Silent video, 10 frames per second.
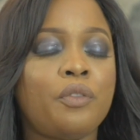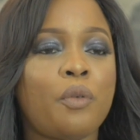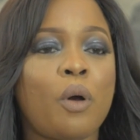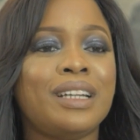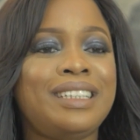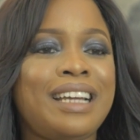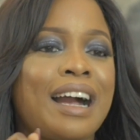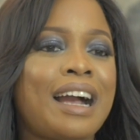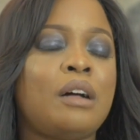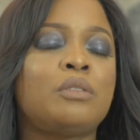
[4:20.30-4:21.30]
for the
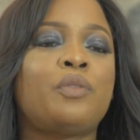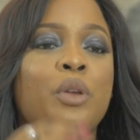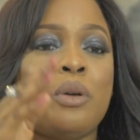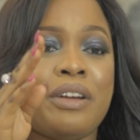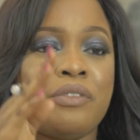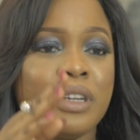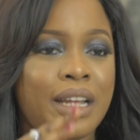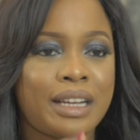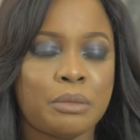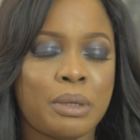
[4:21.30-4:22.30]
account for your
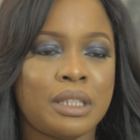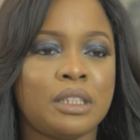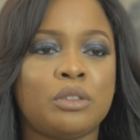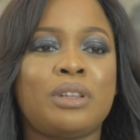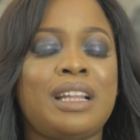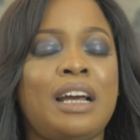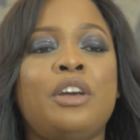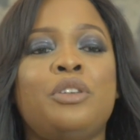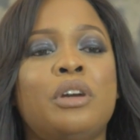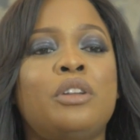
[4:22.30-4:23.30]
everyday expenses, so that
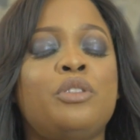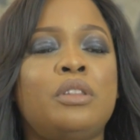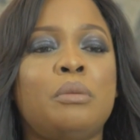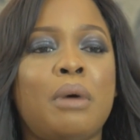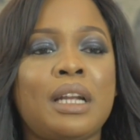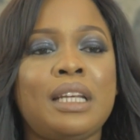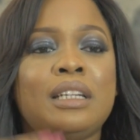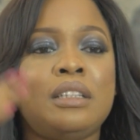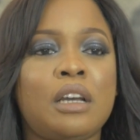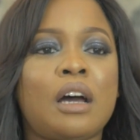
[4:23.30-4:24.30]
the money
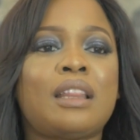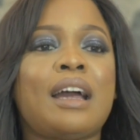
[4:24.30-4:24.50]
in the other